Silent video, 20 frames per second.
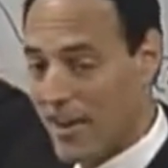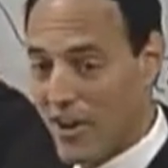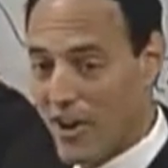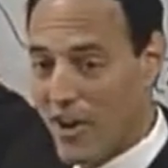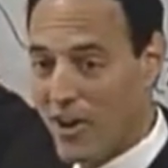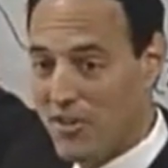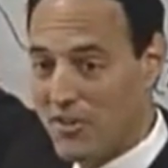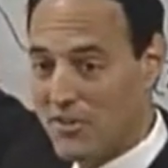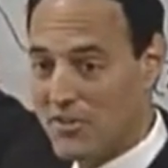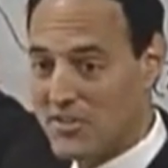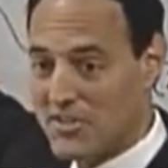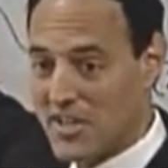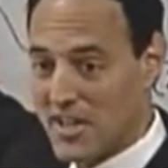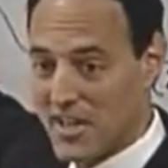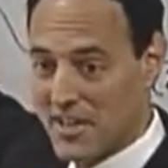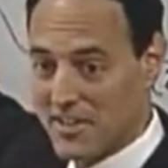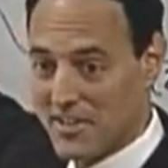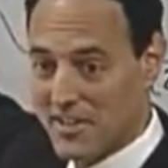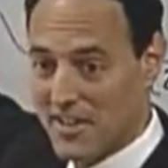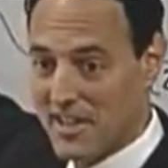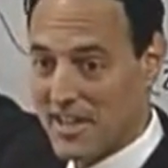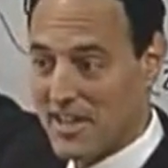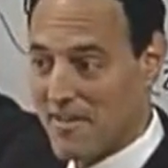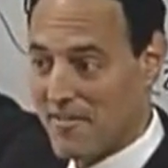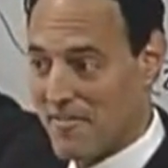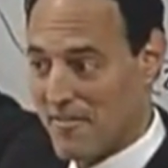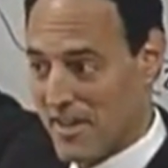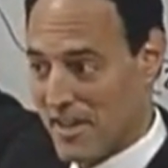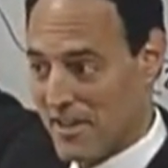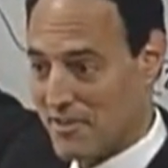all of a sudden I get
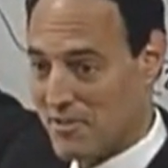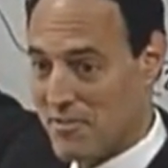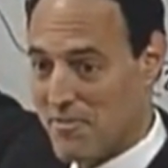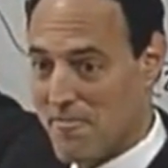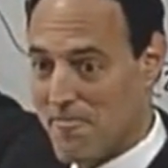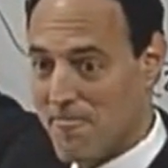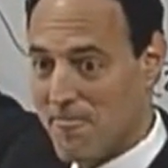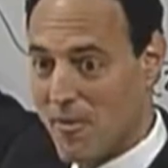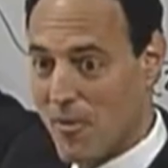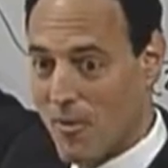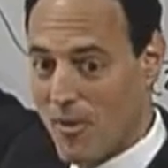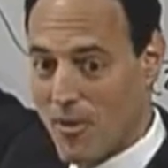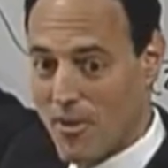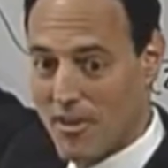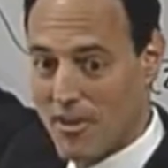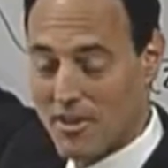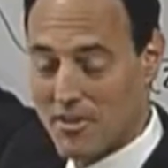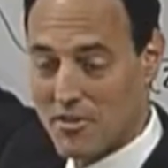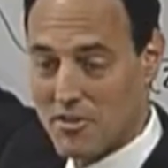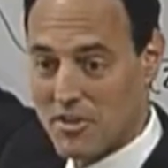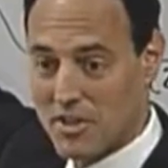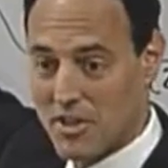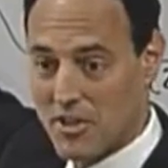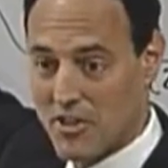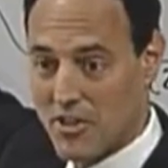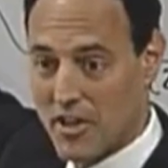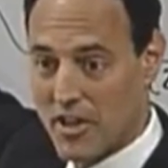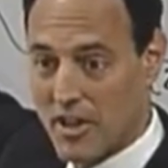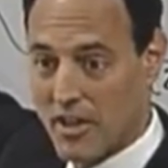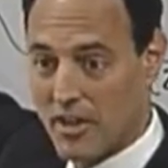a factor of 4
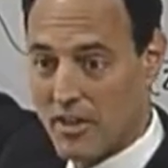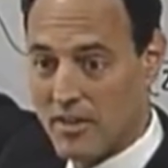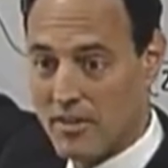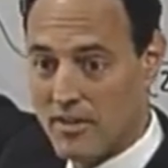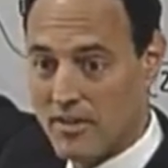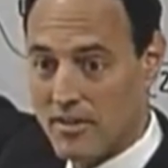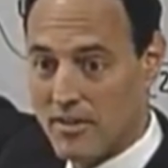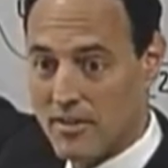underneath there.